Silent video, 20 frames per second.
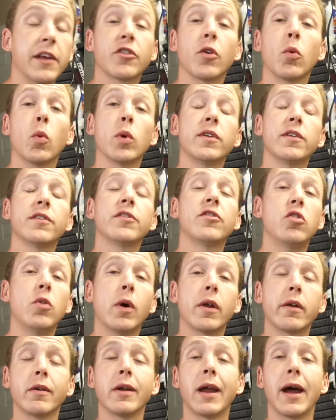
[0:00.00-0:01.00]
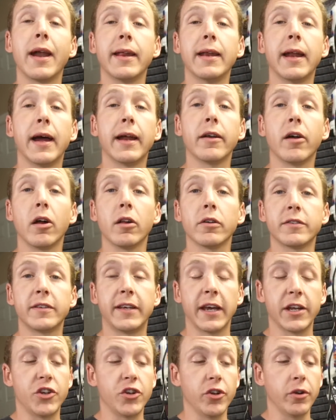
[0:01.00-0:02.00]
so what does $299
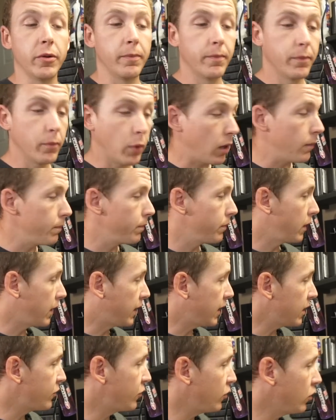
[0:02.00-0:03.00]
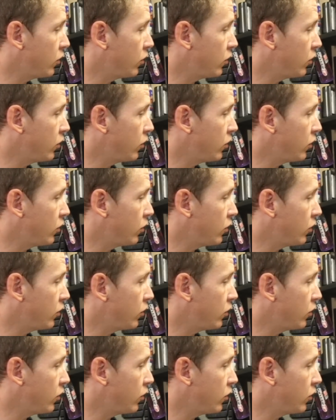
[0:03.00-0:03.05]
get you? Well, it gets